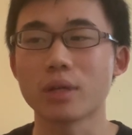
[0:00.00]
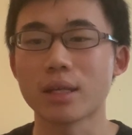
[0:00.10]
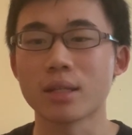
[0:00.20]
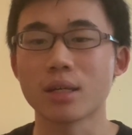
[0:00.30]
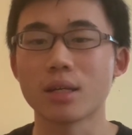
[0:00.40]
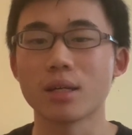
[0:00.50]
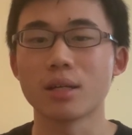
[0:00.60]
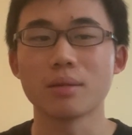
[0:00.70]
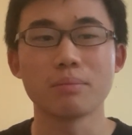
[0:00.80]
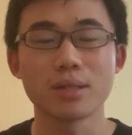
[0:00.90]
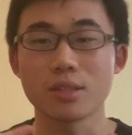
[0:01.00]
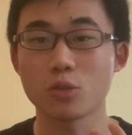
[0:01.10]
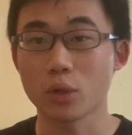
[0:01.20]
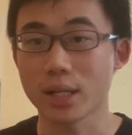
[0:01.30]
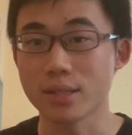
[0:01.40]
in a business
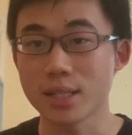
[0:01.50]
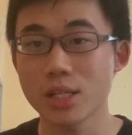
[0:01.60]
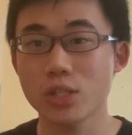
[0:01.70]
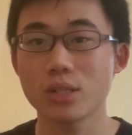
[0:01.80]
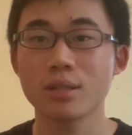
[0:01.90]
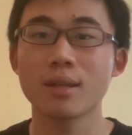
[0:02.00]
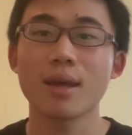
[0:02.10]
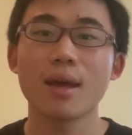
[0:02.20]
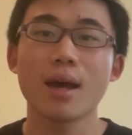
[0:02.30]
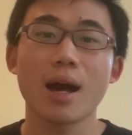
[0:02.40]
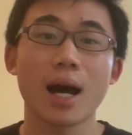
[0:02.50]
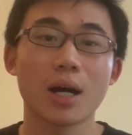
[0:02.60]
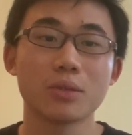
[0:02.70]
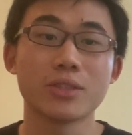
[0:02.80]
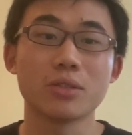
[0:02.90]
organization,
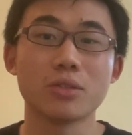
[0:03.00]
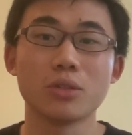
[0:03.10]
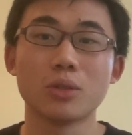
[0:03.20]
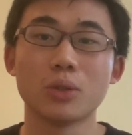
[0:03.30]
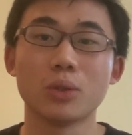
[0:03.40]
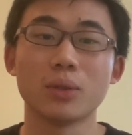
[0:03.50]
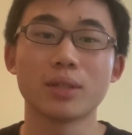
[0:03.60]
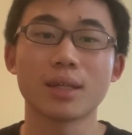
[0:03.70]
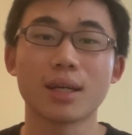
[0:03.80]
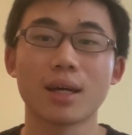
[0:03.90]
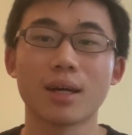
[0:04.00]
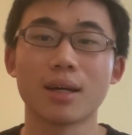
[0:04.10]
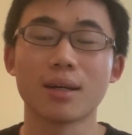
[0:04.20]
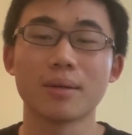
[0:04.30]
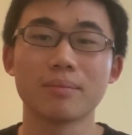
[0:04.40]
how do you
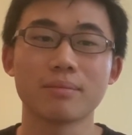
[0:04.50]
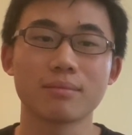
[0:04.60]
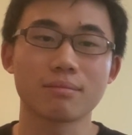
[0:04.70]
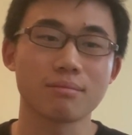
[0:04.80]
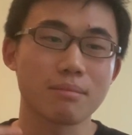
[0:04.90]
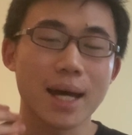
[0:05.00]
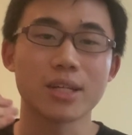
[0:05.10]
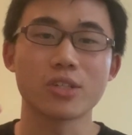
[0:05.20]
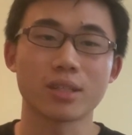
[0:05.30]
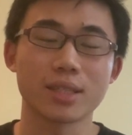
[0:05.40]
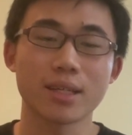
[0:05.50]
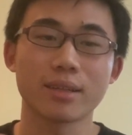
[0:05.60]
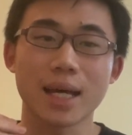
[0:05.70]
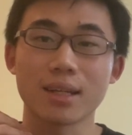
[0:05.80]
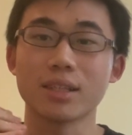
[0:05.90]
um, manage a
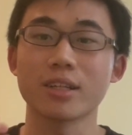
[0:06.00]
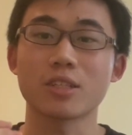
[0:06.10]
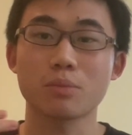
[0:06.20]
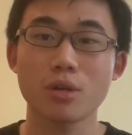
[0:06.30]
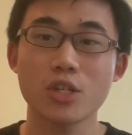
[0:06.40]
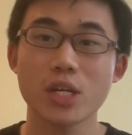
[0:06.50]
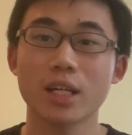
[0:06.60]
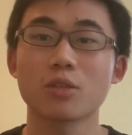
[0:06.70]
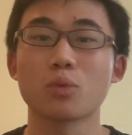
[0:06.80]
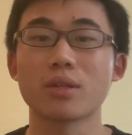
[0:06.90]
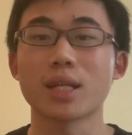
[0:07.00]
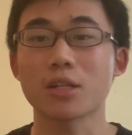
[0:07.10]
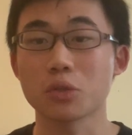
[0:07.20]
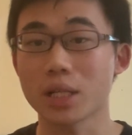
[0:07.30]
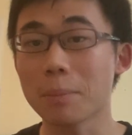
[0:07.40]
data analytics project with an
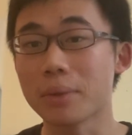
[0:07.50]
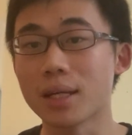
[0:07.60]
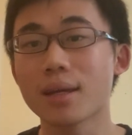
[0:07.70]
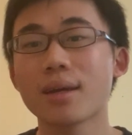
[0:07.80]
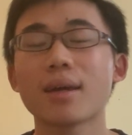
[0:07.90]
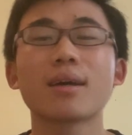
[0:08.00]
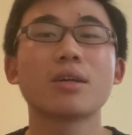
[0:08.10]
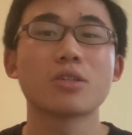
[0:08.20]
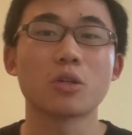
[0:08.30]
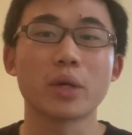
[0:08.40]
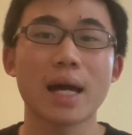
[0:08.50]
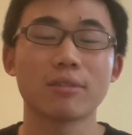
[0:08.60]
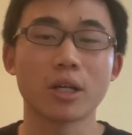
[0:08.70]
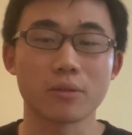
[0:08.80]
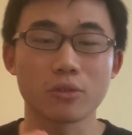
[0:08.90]
actual company. So we have
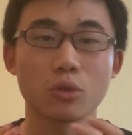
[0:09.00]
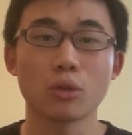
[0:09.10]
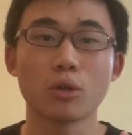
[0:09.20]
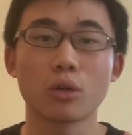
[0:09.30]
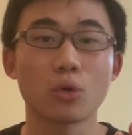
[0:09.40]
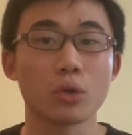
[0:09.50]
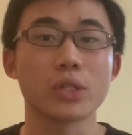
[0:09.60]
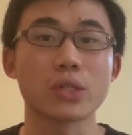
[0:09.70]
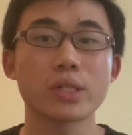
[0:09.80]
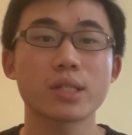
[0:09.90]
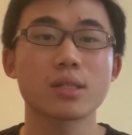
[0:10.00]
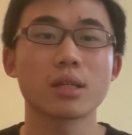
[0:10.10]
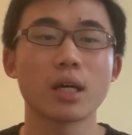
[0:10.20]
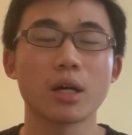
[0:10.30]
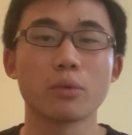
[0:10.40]
a lot of core courses
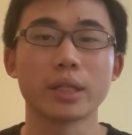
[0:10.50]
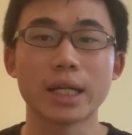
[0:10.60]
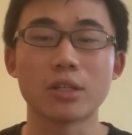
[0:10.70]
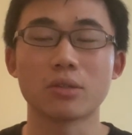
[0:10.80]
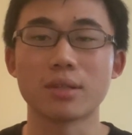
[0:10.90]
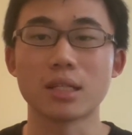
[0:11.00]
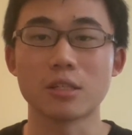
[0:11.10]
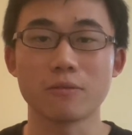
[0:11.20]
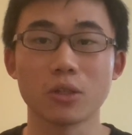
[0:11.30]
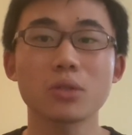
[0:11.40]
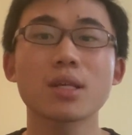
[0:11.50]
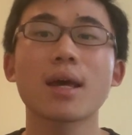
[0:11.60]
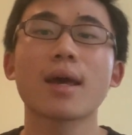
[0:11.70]
uh, related to these fields.